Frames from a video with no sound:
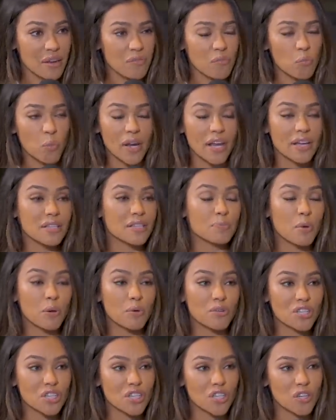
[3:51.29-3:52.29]
And when I
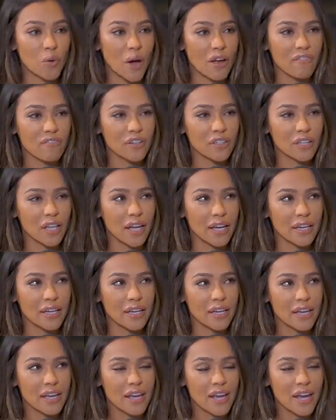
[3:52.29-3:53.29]
spoke to you, I feel
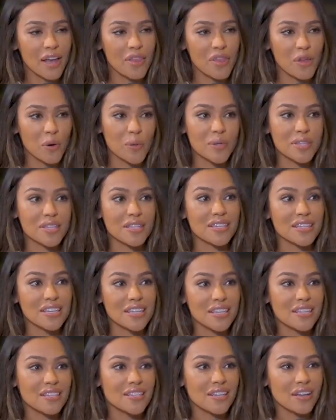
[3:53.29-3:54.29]
like there was this
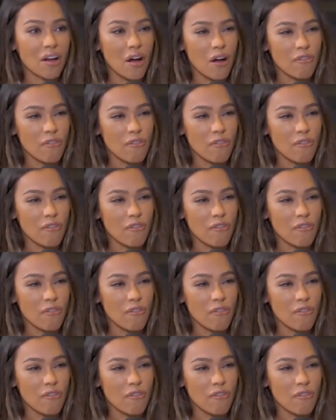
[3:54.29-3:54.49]
ease and